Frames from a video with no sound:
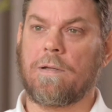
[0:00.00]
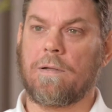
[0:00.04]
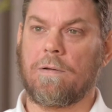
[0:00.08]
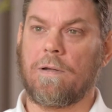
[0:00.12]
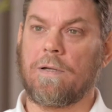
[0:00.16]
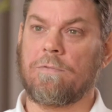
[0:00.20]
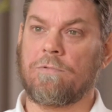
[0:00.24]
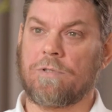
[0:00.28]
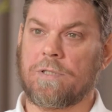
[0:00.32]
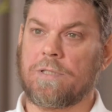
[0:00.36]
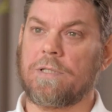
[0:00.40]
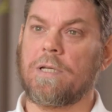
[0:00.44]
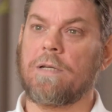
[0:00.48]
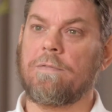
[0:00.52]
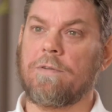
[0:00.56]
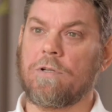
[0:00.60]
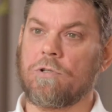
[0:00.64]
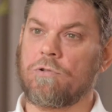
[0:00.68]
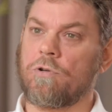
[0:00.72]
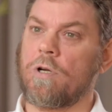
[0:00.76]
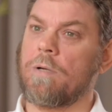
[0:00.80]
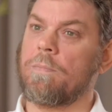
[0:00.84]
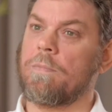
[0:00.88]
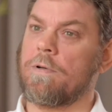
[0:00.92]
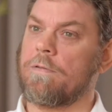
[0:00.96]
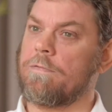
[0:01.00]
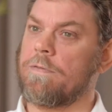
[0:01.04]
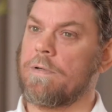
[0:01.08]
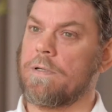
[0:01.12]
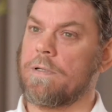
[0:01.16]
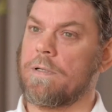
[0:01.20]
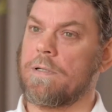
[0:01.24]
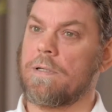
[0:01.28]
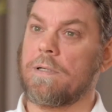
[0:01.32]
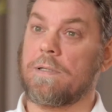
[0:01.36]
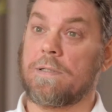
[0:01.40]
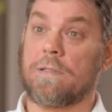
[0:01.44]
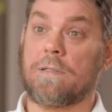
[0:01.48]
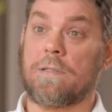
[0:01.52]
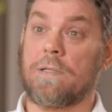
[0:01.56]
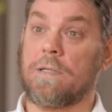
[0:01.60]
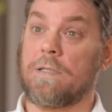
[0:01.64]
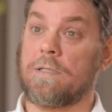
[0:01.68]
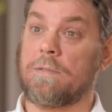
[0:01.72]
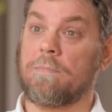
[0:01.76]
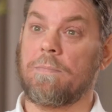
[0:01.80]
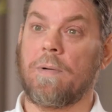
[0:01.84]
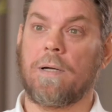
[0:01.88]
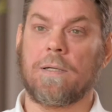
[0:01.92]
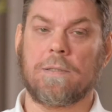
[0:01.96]
receiving treatment for
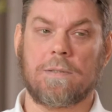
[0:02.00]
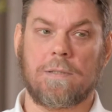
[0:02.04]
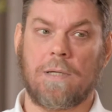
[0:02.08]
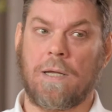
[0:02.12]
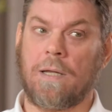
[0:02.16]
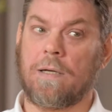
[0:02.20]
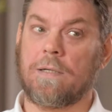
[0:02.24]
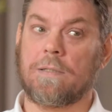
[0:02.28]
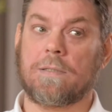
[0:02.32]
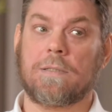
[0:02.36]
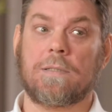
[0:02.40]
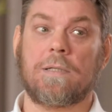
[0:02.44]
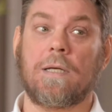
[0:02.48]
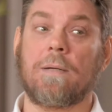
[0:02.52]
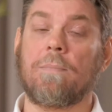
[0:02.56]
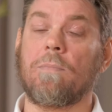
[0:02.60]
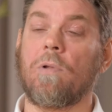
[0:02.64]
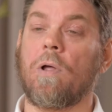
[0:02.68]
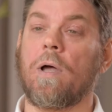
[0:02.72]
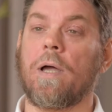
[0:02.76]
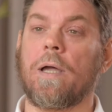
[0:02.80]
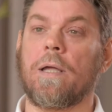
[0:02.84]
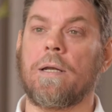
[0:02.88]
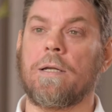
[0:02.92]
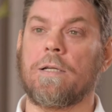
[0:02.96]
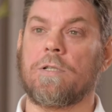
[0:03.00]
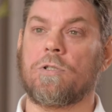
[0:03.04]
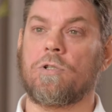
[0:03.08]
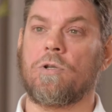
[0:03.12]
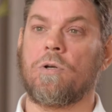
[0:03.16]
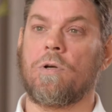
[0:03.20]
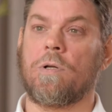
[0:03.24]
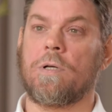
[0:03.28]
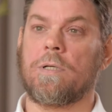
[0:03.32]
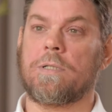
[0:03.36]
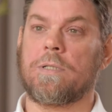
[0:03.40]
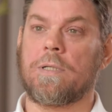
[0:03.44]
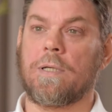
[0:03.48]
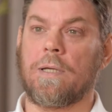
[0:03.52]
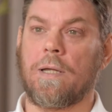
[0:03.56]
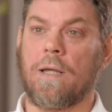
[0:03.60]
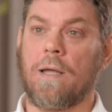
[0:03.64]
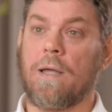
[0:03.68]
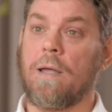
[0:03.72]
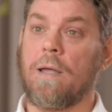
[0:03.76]
6 months, and it seemed like an eternity.